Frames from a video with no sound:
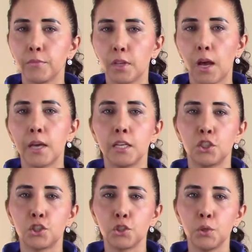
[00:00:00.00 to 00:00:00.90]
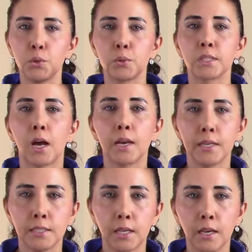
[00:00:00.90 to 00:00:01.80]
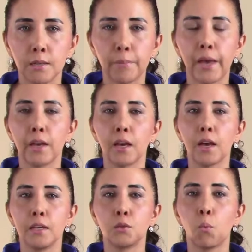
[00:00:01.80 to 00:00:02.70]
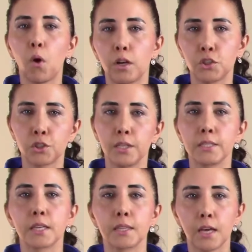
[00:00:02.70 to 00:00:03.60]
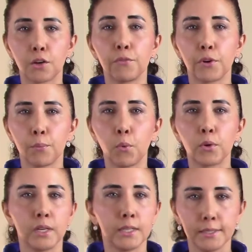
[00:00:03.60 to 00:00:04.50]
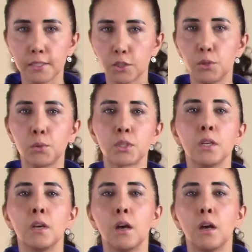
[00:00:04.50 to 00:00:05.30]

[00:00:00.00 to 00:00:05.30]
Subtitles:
high-end shoes, high-end handbag, high-end watch, things like that are very important, a nice suit.